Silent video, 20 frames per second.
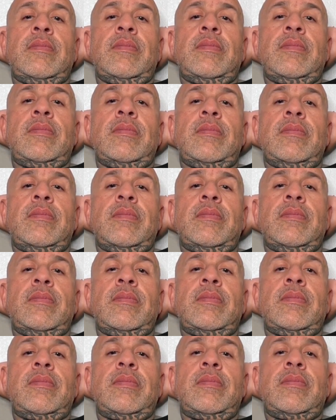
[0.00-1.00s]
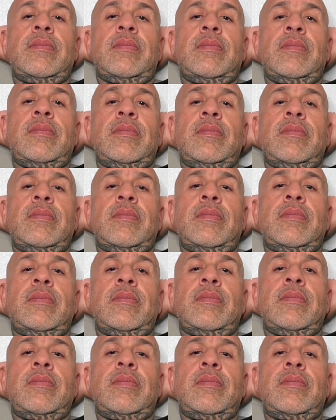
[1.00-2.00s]

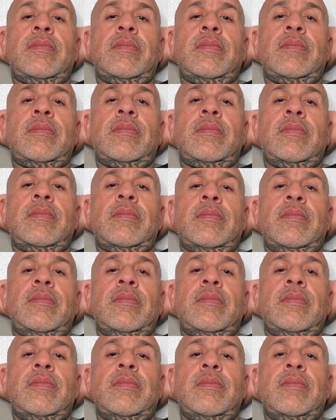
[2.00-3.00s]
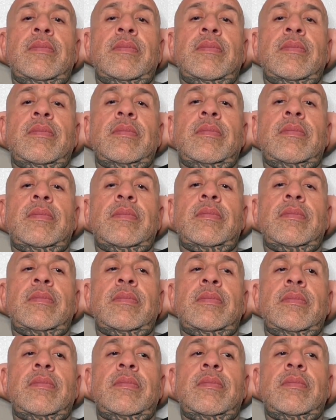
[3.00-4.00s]

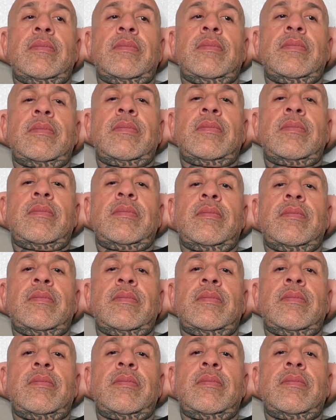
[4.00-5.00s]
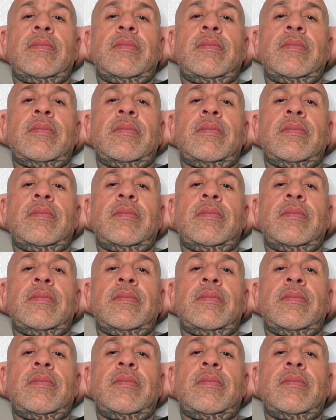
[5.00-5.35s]
(not speaking)